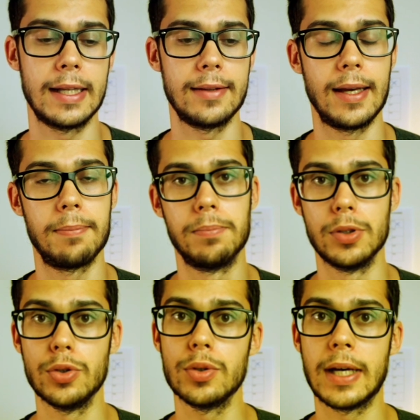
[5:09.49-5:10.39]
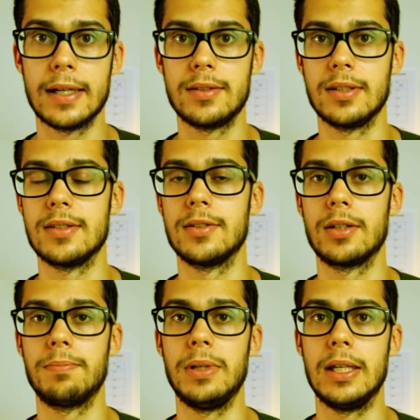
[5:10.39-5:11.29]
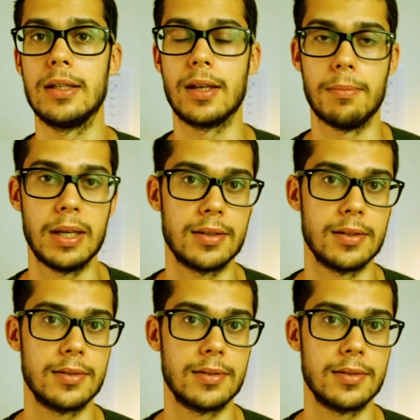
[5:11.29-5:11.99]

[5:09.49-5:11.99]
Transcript: that blue light is not being emitted.